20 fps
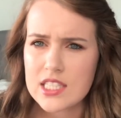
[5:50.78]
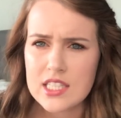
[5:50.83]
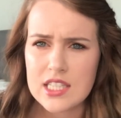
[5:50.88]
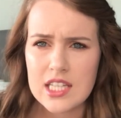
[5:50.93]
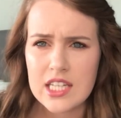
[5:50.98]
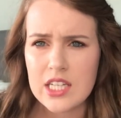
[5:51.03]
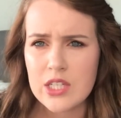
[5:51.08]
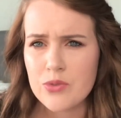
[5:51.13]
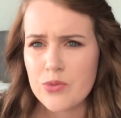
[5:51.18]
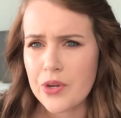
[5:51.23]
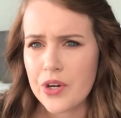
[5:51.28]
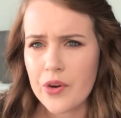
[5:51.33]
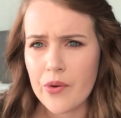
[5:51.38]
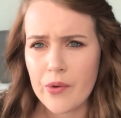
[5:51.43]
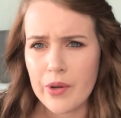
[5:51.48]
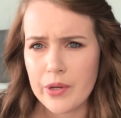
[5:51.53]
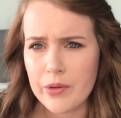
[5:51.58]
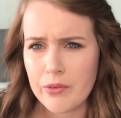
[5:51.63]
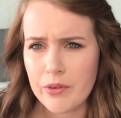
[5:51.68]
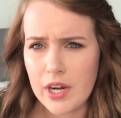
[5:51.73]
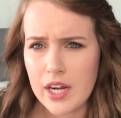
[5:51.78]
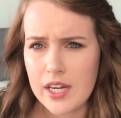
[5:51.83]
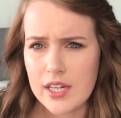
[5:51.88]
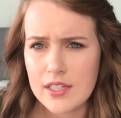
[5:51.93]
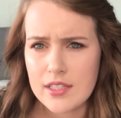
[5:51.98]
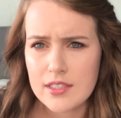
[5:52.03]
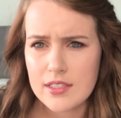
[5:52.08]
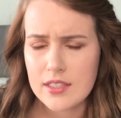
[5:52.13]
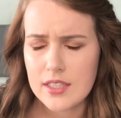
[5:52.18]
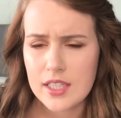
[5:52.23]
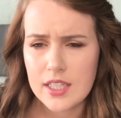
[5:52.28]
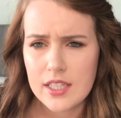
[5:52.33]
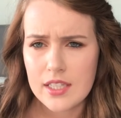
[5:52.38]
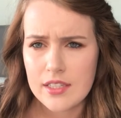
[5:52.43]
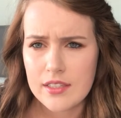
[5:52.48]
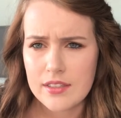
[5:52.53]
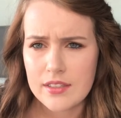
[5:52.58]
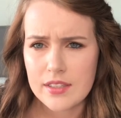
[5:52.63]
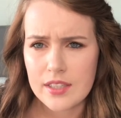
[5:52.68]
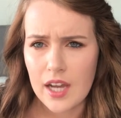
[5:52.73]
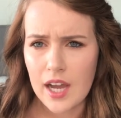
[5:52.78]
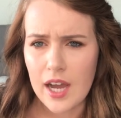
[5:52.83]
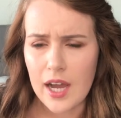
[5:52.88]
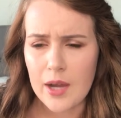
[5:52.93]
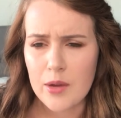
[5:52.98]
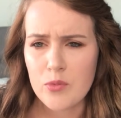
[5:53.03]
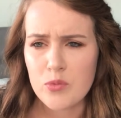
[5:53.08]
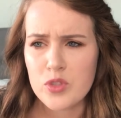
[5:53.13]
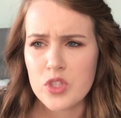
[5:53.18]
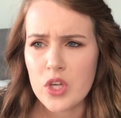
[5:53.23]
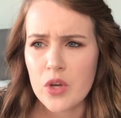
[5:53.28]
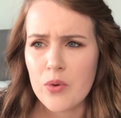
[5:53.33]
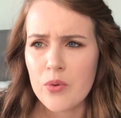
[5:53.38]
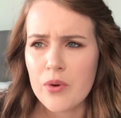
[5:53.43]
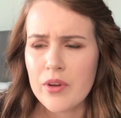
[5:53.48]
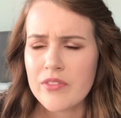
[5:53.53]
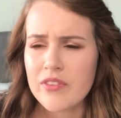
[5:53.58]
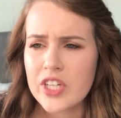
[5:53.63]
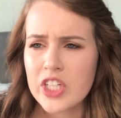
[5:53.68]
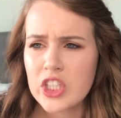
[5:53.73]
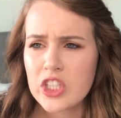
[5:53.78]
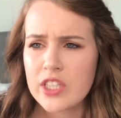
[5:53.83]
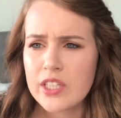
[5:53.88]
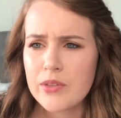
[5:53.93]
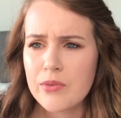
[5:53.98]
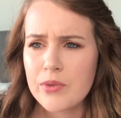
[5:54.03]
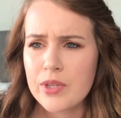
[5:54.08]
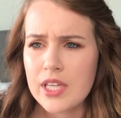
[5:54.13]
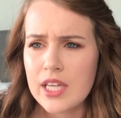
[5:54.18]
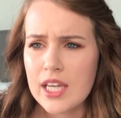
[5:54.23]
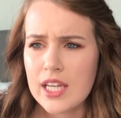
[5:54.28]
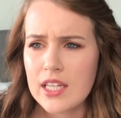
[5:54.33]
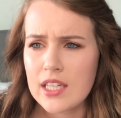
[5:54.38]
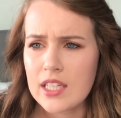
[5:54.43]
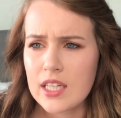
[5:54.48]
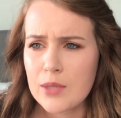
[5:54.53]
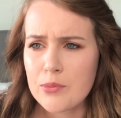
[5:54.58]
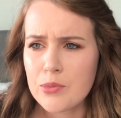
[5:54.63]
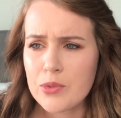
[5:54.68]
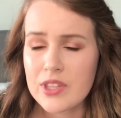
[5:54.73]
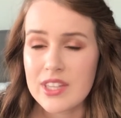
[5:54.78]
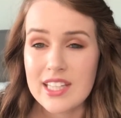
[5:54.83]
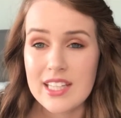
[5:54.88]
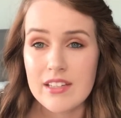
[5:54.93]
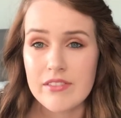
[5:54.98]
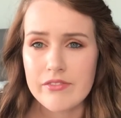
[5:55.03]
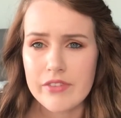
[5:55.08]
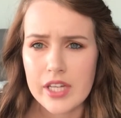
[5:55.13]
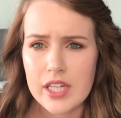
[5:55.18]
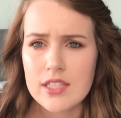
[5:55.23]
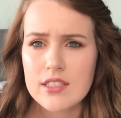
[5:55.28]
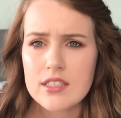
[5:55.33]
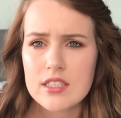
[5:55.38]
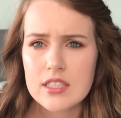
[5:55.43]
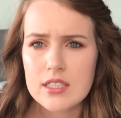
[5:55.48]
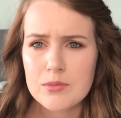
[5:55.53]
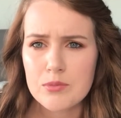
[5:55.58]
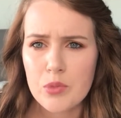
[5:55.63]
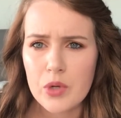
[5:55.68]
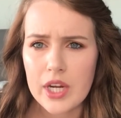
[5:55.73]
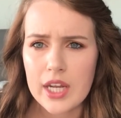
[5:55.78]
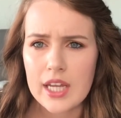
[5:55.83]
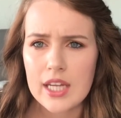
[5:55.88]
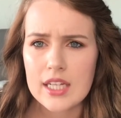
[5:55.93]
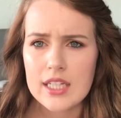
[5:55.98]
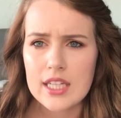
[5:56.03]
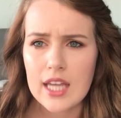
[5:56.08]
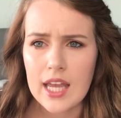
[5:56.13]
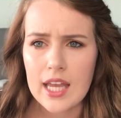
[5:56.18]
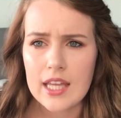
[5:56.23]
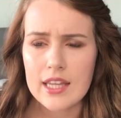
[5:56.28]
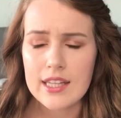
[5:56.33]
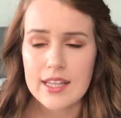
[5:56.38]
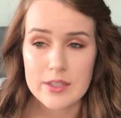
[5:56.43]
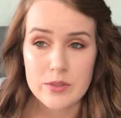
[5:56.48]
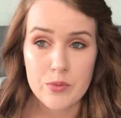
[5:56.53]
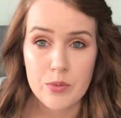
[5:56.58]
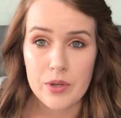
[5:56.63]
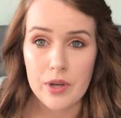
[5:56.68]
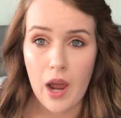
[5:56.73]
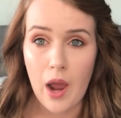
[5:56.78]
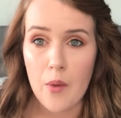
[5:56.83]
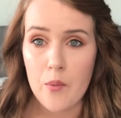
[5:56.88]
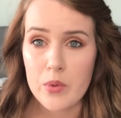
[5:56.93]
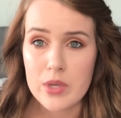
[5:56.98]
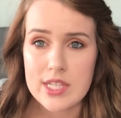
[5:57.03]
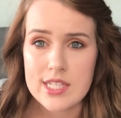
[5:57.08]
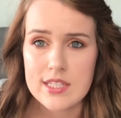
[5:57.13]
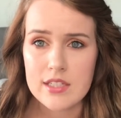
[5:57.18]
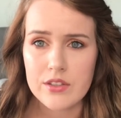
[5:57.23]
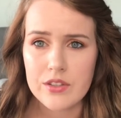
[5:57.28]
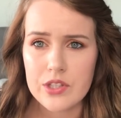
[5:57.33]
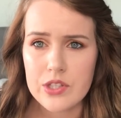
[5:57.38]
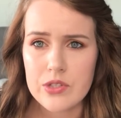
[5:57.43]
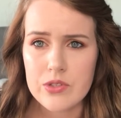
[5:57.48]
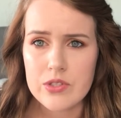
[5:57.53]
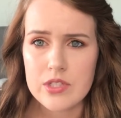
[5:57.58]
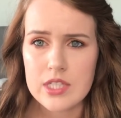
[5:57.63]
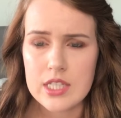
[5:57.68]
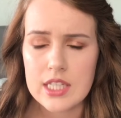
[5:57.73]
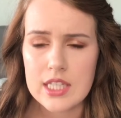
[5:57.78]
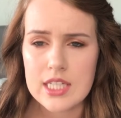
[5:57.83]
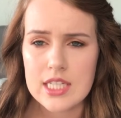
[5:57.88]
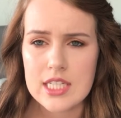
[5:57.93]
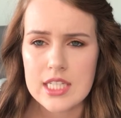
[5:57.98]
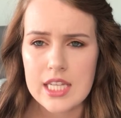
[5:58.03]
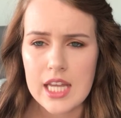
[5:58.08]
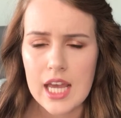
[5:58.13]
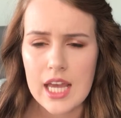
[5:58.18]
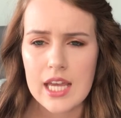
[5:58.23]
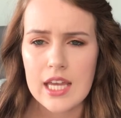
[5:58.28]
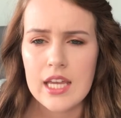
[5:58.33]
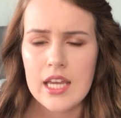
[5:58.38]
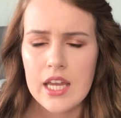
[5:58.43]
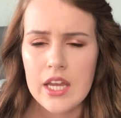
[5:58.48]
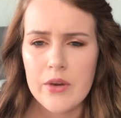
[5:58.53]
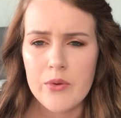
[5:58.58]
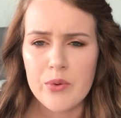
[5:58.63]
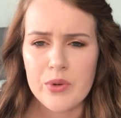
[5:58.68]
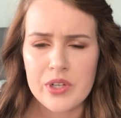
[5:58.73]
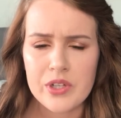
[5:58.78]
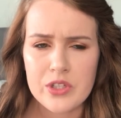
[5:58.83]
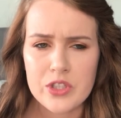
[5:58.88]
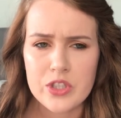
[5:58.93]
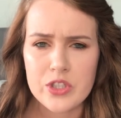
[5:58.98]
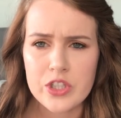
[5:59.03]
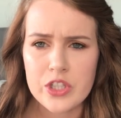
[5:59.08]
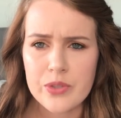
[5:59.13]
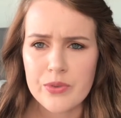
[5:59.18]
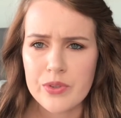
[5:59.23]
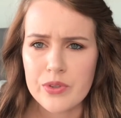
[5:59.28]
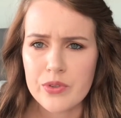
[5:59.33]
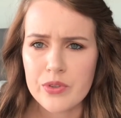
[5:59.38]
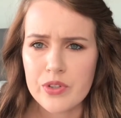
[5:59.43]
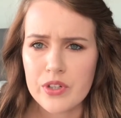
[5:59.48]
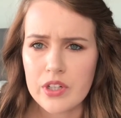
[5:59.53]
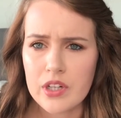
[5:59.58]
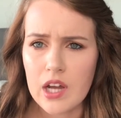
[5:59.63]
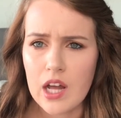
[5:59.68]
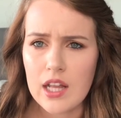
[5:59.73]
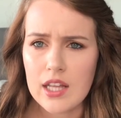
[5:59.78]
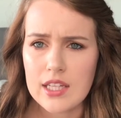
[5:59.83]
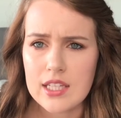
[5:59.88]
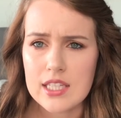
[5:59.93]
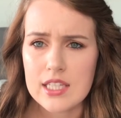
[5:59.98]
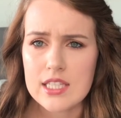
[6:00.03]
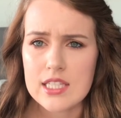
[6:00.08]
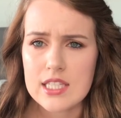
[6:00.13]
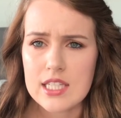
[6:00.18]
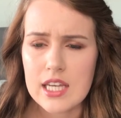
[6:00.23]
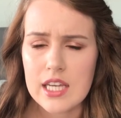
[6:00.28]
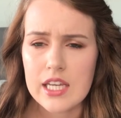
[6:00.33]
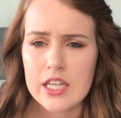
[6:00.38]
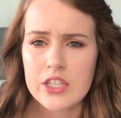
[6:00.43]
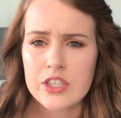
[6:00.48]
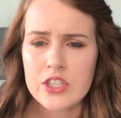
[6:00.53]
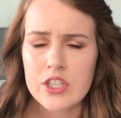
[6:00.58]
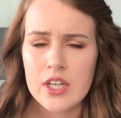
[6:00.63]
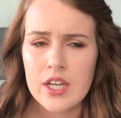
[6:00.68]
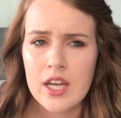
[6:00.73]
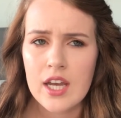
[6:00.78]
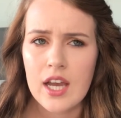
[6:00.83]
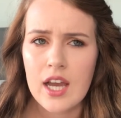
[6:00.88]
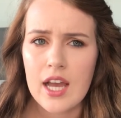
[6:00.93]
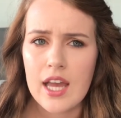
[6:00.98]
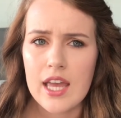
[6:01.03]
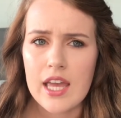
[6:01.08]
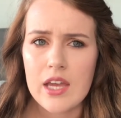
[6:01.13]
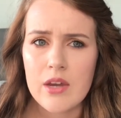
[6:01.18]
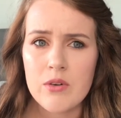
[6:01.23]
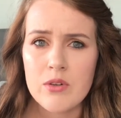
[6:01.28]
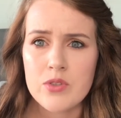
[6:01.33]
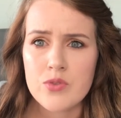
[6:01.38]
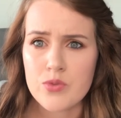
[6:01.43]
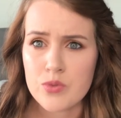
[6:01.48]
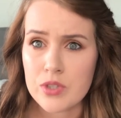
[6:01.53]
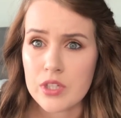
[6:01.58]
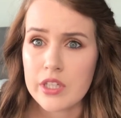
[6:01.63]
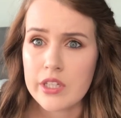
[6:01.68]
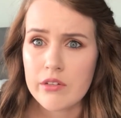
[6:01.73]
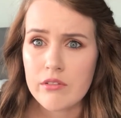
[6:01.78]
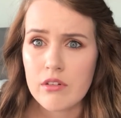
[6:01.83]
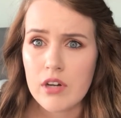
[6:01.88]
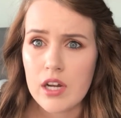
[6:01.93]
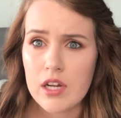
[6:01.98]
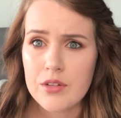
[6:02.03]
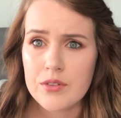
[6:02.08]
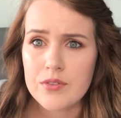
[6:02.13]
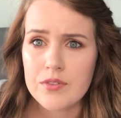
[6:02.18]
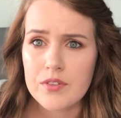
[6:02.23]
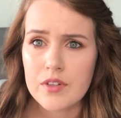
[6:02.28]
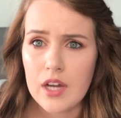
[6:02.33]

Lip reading: things weren't going right. So eventually we ended up with the Event brand, and that's what we still use to this day. When she went through her colicky stage, it was really rough.